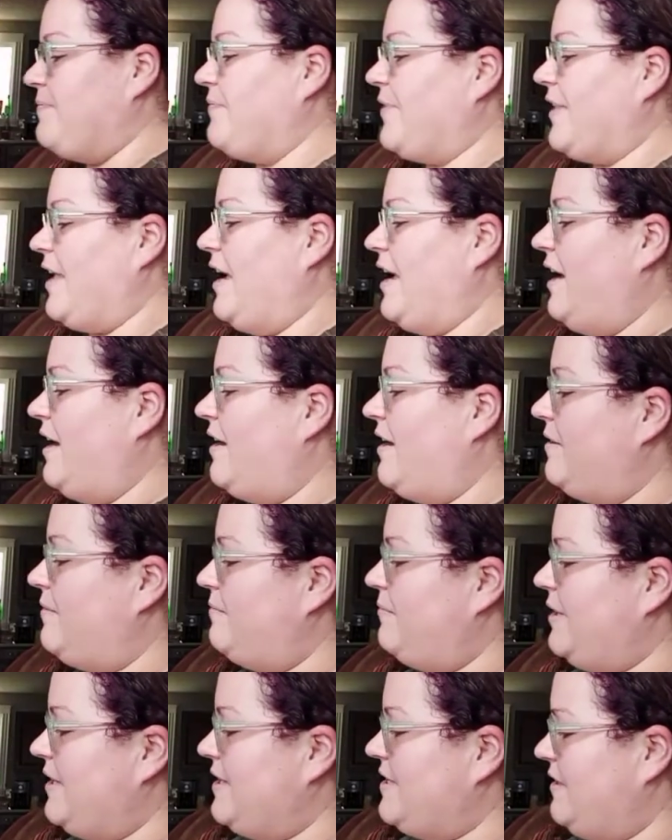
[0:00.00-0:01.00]

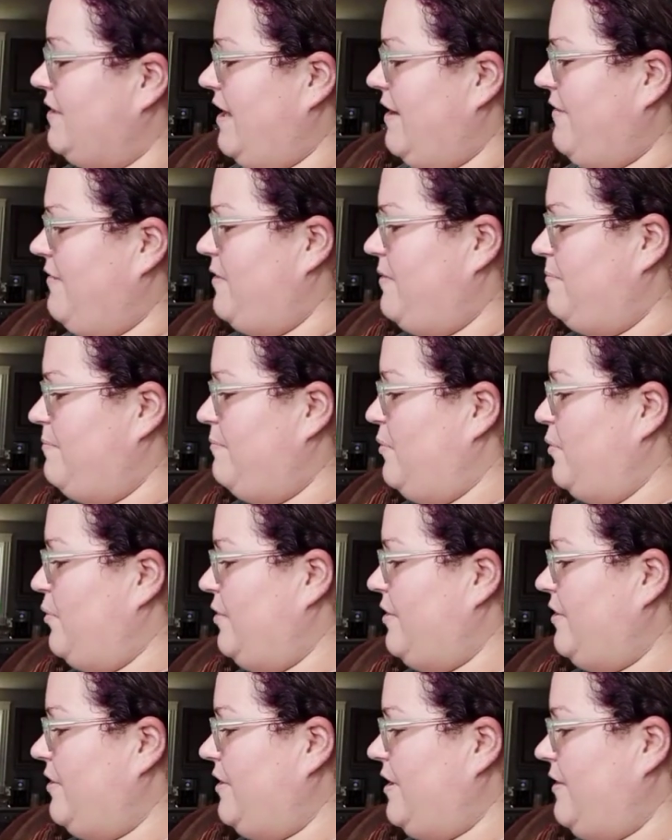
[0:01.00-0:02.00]
I still have the
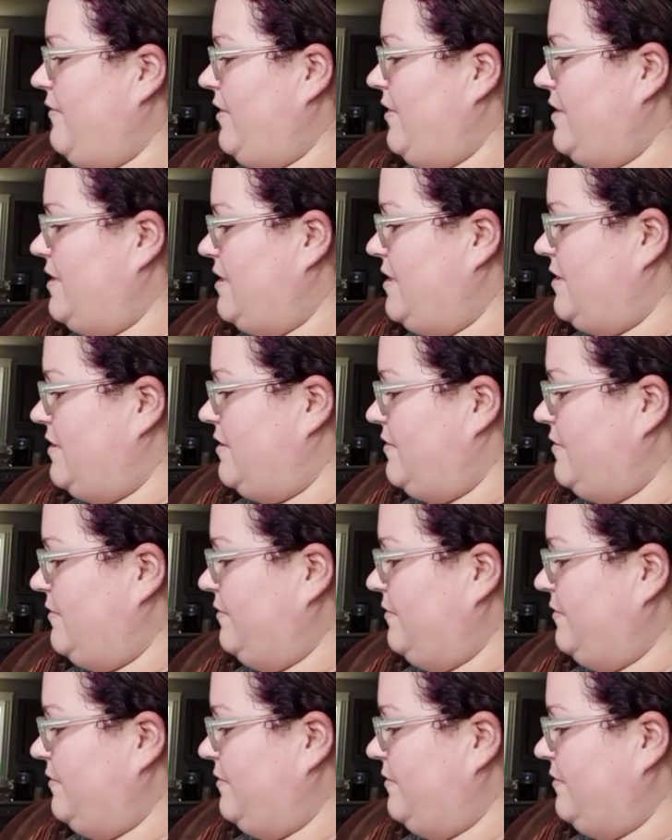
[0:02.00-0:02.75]
border even to do.